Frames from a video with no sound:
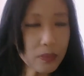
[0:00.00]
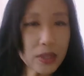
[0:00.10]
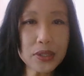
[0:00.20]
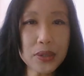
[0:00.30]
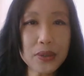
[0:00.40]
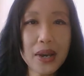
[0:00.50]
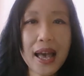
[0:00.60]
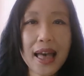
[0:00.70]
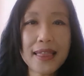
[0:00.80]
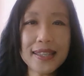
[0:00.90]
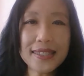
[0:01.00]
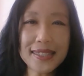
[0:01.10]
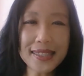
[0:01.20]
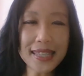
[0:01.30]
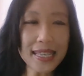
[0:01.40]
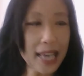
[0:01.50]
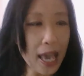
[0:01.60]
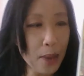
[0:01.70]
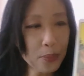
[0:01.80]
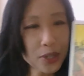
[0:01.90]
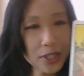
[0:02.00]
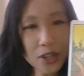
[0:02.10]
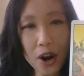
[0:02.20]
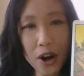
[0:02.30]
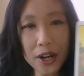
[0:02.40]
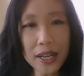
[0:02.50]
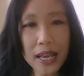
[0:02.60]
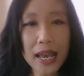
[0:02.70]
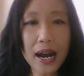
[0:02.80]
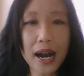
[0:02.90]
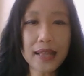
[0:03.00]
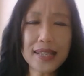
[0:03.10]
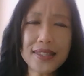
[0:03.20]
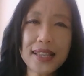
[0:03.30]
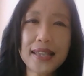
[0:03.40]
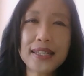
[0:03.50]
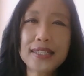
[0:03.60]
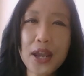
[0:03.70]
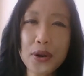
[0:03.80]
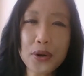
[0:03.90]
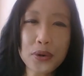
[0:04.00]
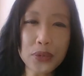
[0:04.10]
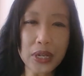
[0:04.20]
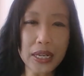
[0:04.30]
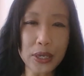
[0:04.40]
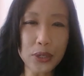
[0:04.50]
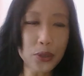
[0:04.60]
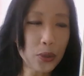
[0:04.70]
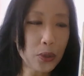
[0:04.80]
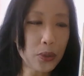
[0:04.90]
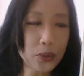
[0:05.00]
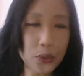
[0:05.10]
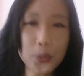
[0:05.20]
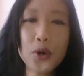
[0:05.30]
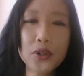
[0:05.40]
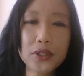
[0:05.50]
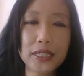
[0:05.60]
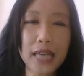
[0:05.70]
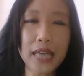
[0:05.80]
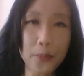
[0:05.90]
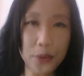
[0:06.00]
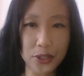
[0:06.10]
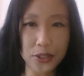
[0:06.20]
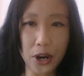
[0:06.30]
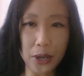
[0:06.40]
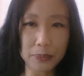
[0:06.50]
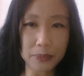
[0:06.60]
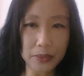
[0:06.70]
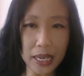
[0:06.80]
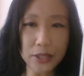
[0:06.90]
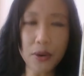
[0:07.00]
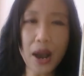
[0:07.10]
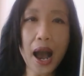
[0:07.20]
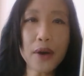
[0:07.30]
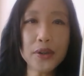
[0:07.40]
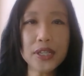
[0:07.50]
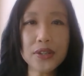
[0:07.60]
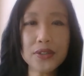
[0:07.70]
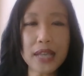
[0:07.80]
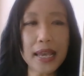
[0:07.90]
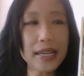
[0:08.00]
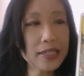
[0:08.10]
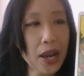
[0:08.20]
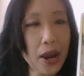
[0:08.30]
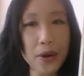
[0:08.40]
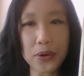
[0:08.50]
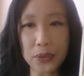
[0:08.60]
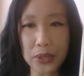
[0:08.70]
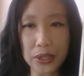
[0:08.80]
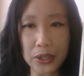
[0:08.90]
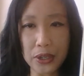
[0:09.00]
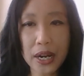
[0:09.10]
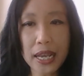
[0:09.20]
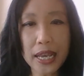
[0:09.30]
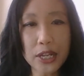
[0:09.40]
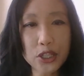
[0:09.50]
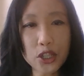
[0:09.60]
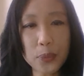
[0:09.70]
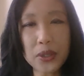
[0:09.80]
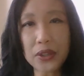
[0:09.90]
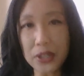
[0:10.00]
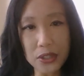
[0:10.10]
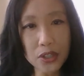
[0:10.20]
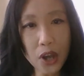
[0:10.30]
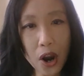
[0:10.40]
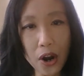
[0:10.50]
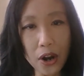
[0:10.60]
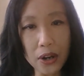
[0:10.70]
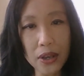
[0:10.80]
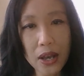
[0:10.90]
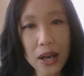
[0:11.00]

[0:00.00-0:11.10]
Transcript: So this is the Empress card. Let's say in a tarot reading, you pull the Empress card. Okay, so how does a tarot reader interpret this card?